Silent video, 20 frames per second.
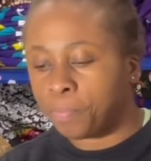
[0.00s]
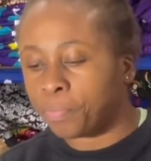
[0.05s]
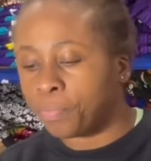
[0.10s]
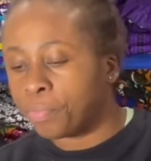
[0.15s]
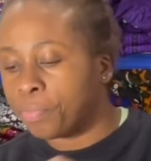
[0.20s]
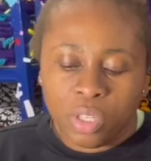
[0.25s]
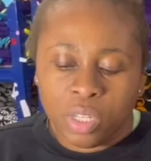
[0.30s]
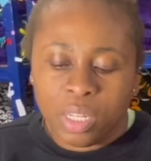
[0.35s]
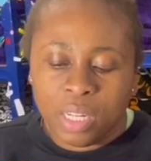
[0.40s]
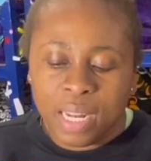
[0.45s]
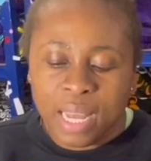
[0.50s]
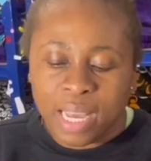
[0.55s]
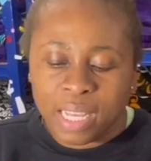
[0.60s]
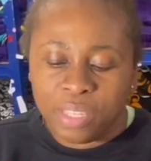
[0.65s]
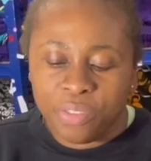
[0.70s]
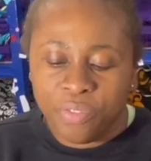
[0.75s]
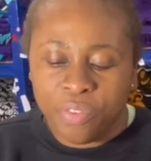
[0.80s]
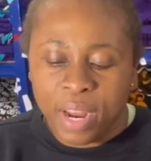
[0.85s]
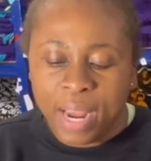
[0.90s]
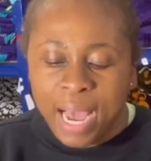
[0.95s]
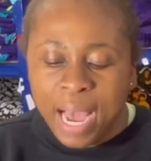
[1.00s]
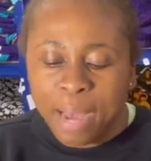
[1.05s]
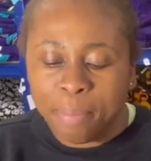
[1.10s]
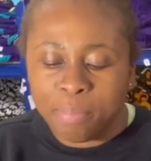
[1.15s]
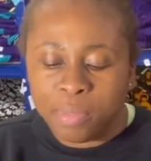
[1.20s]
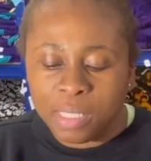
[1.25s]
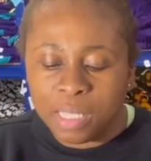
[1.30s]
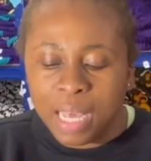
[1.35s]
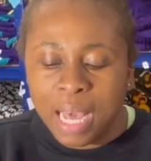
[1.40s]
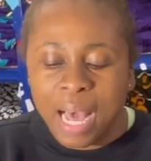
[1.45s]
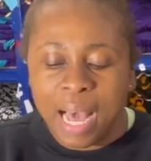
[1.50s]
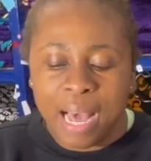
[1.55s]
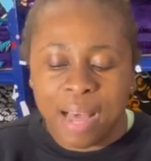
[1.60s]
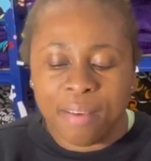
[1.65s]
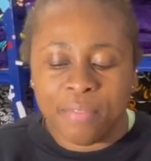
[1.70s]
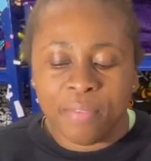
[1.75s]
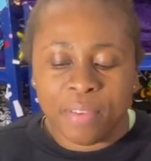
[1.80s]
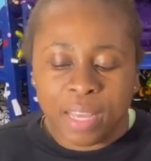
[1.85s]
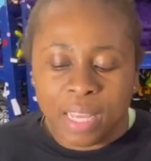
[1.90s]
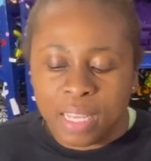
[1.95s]
So the next free app to
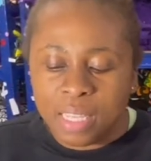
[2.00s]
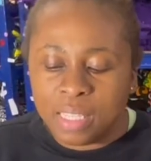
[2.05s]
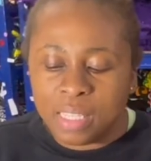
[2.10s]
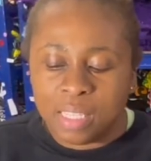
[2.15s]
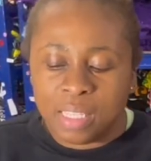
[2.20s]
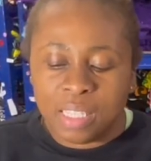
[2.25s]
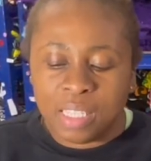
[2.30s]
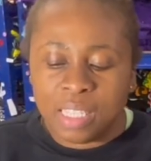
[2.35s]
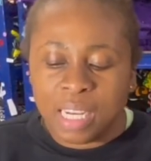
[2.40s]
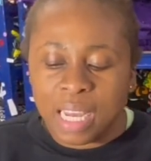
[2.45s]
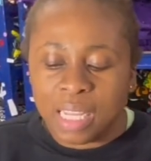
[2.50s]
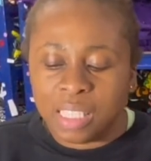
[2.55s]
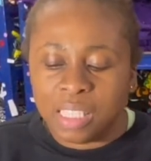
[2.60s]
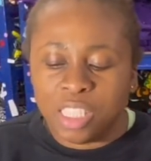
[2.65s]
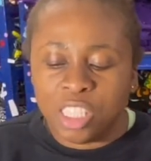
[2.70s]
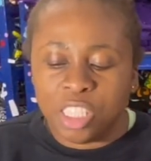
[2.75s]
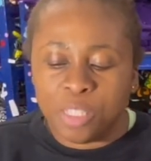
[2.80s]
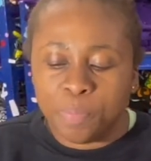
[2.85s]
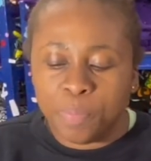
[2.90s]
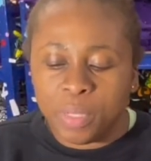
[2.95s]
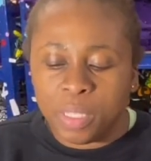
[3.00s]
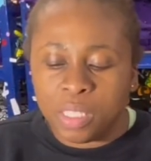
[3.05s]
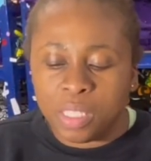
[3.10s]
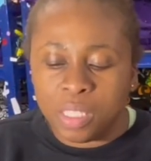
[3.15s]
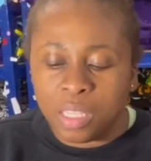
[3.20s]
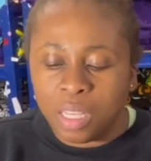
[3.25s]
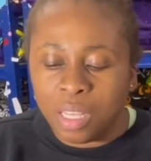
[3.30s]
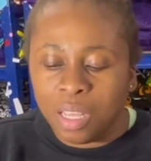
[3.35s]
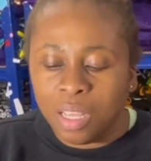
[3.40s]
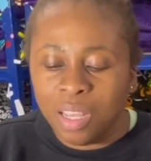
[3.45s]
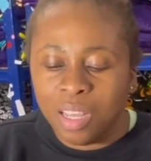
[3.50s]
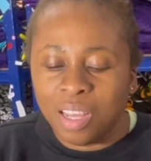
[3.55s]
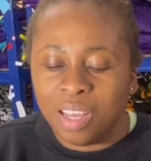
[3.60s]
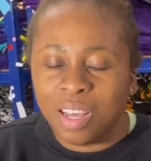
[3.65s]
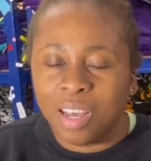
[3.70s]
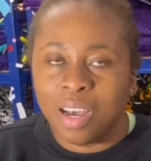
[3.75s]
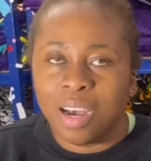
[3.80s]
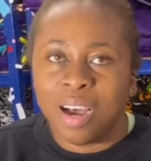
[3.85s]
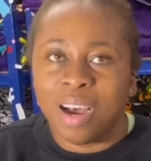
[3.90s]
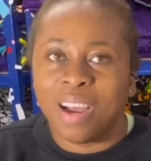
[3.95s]
have is ChatGPT.
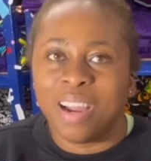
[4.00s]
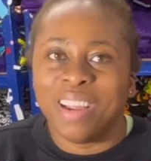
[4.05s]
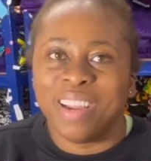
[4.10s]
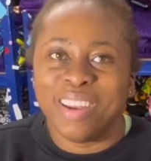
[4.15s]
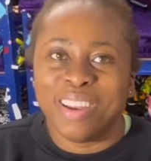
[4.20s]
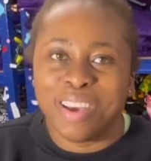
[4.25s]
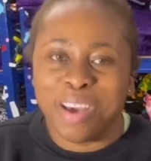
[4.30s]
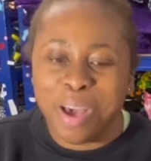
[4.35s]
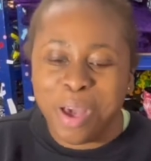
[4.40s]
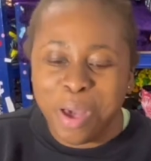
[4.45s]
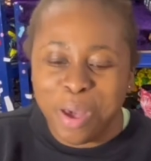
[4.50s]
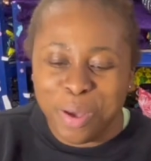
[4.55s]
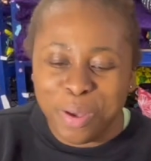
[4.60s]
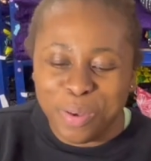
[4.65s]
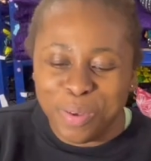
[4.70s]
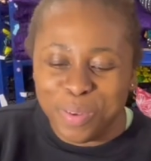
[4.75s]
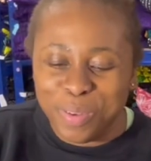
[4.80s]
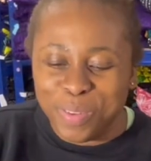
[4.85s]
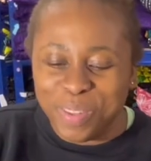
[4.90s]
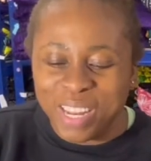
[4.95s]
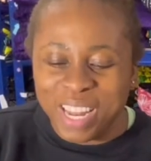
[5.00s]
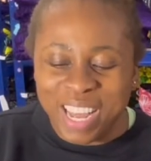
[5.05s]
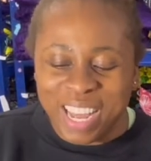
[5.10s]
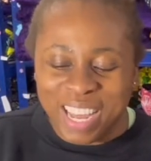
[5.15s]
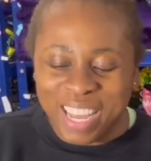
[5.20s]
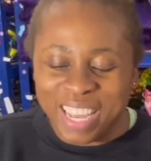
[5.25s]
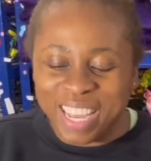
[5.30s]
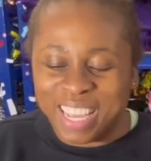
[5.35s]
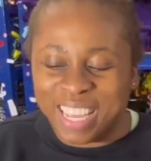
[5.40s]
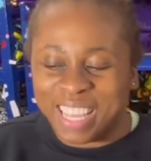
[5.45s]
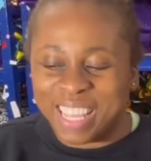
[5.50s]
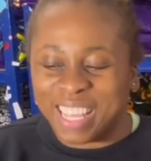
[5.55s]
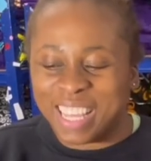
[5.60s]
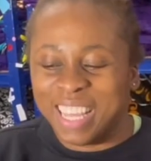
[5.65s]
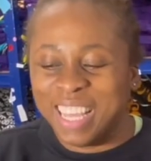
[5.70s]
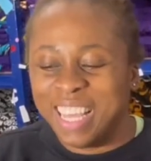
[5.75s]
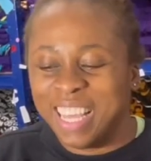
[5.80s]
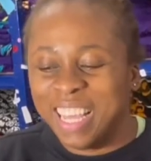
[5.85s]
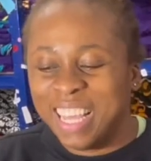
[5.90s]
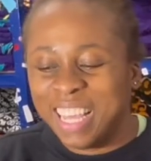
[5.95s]
I know, like,
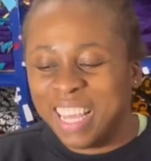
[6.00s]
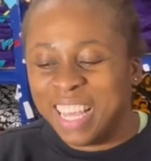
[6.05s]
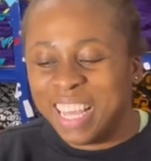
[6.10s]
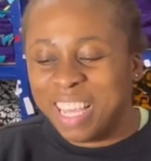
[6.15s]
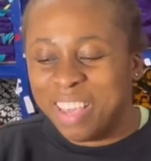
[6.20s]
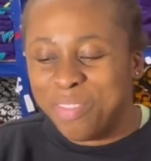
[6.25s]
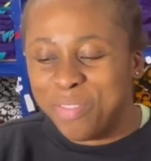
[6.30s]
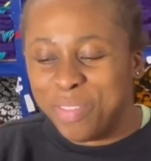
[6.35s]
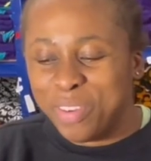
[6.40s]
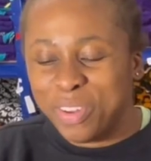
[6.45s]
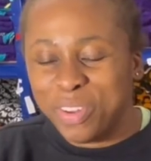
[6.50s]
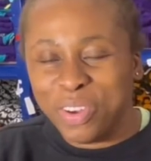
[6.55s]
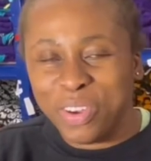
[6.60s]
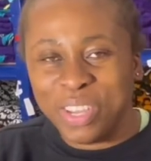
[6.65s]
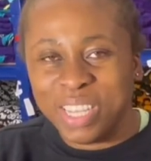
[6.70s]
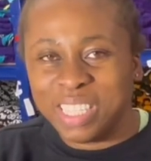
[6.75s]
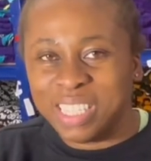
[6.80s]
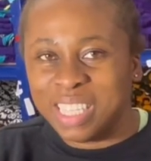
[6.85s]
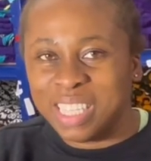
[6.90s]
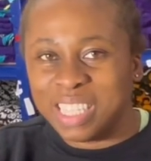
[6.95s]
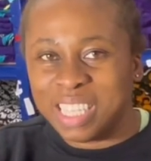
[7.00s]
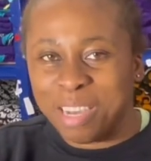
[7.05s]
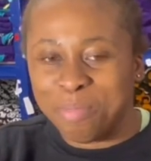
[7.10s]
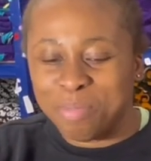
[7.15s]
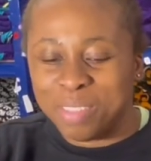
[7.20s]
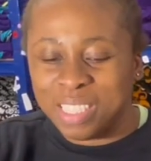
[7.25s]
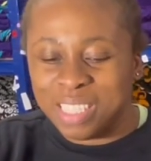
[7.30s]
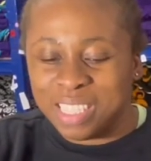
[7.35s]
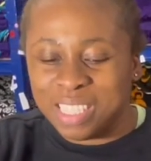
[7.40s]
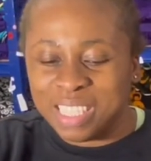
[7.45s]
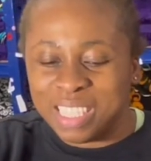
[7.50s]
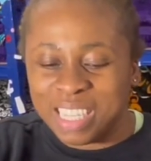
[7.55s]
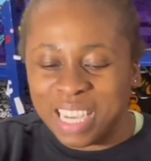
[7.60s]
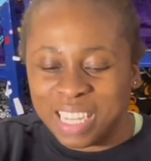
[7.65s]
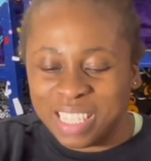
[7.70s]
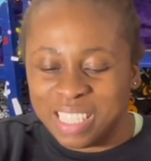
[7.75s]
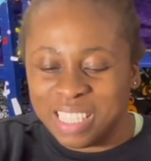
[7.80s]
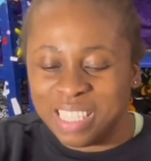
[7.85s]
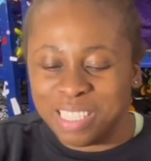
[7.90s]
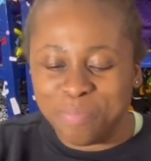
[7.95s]
if you're not using
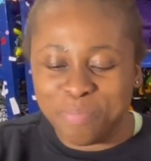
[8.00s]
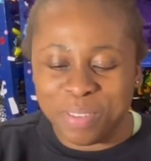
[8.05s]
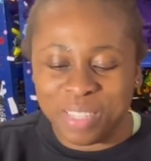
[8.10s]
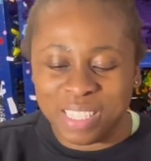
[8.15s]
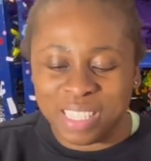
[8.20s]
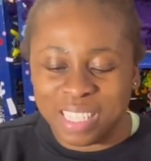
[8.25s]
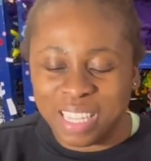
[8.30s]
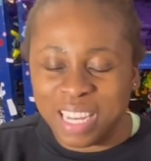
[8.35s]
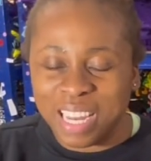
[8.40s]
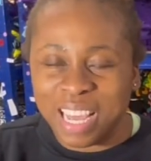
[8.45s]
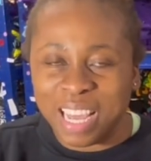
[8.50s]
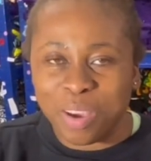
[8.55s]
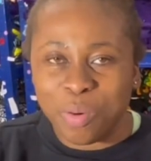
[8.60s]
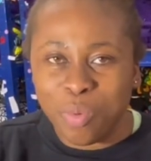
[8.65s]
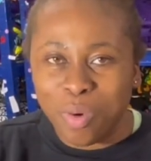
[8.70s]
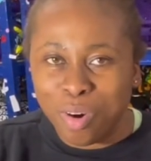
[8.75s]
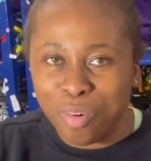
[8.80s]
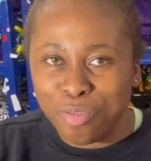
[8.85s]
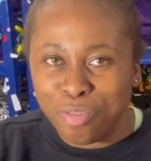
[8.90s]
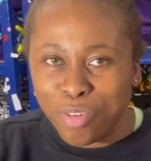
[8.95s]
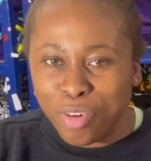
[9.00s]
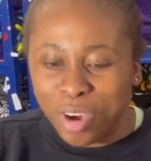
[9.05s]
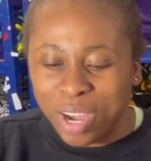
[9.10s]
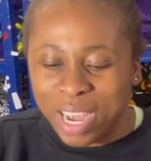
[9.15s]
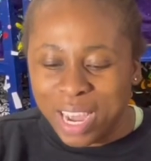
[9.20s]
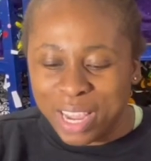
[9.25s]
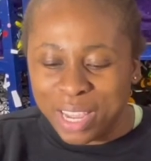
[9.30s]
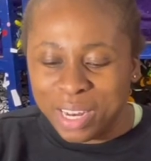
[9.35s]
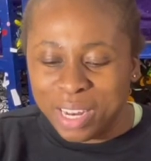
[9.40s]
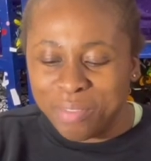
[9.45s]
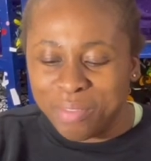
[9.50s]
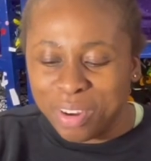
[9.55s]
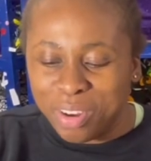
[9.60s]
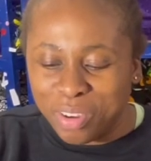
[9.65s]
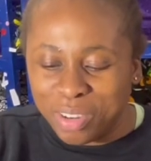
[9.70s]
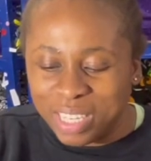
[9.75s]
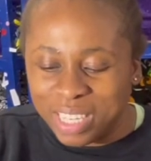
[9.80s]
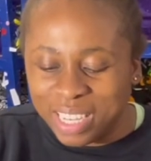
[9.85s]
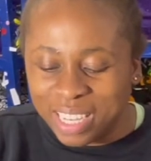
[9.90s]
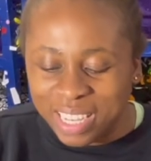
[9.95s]
ChatGPT, like, what rock are you living
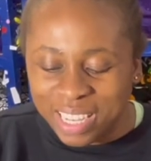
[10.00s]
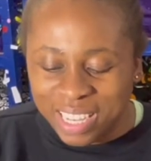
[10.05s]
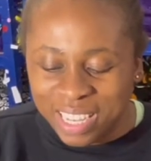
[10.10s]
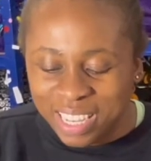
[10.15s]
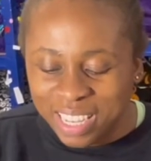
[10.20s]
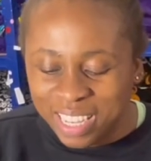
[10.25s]
under?